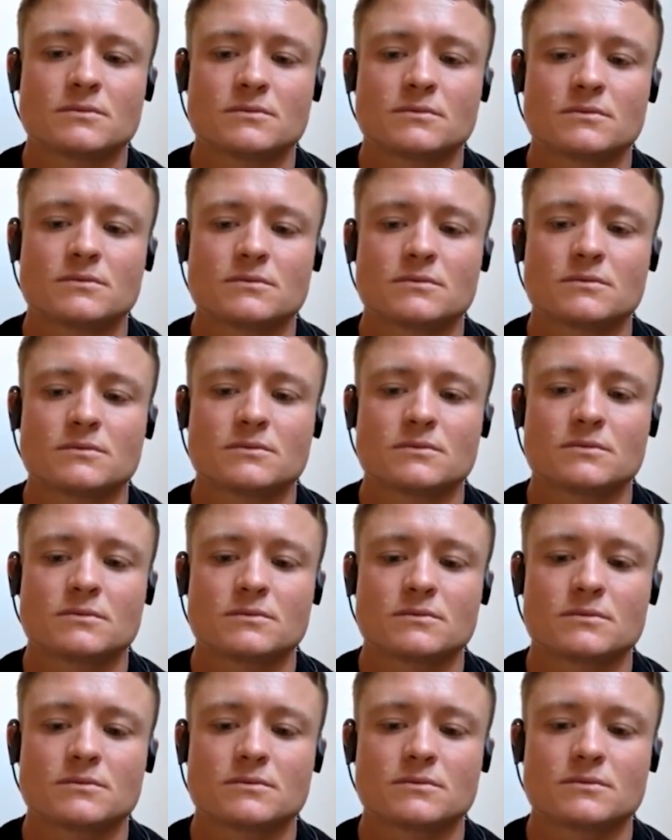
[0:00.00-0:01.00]

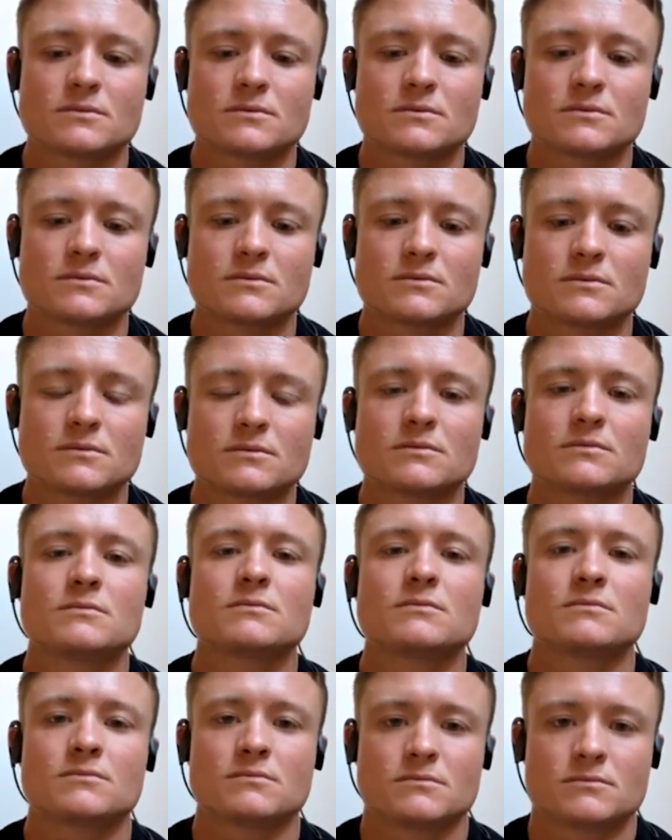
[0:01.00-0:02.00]

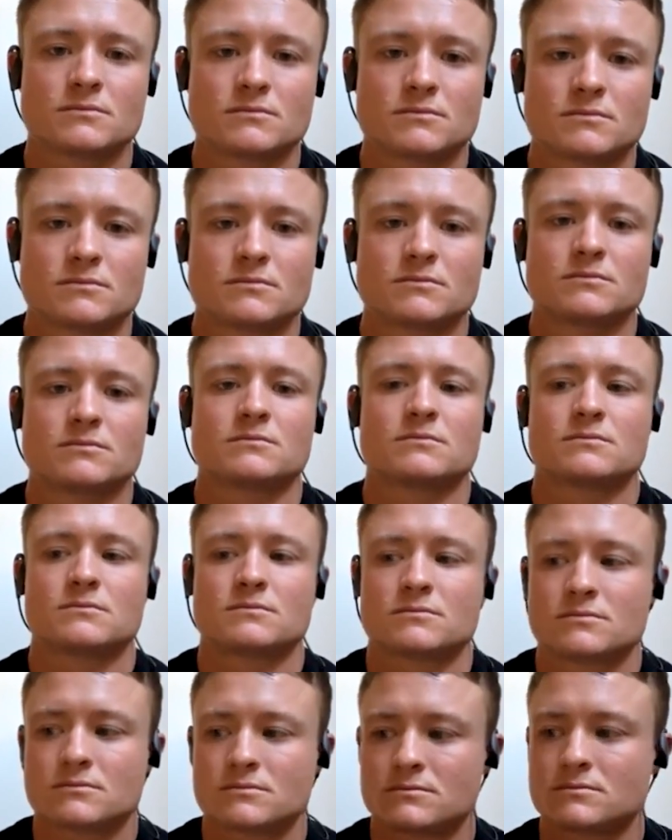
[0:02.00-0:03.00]

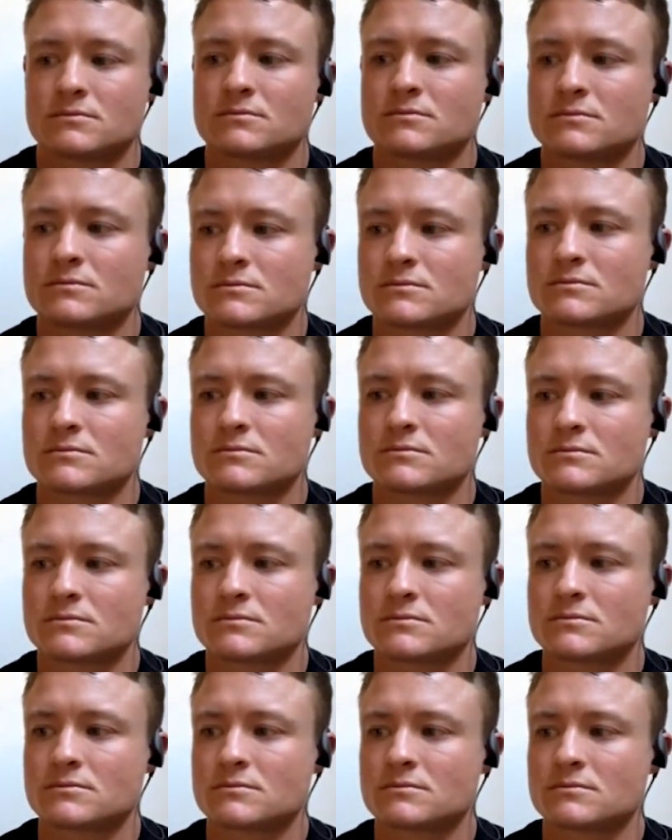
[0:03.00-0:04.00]

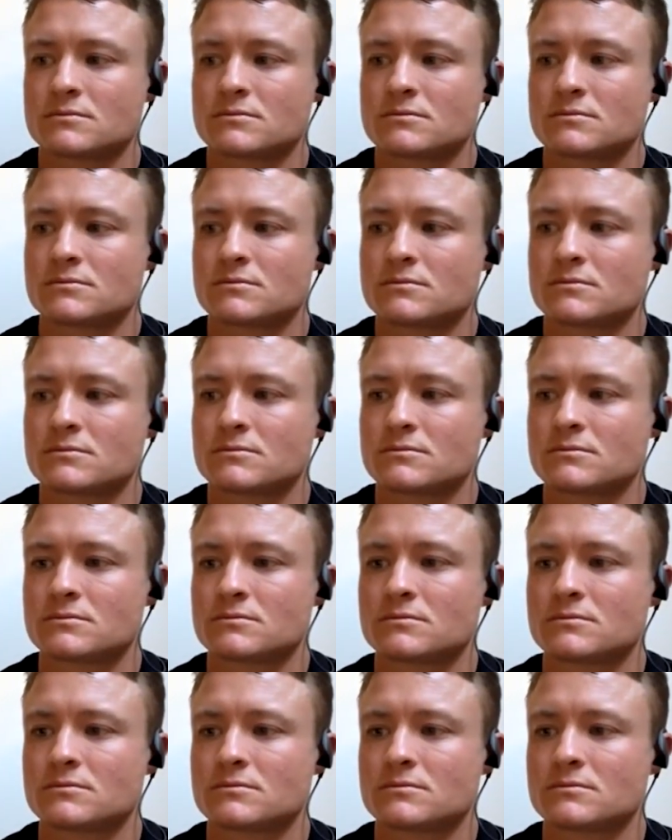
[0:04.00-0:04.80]
(not speaking)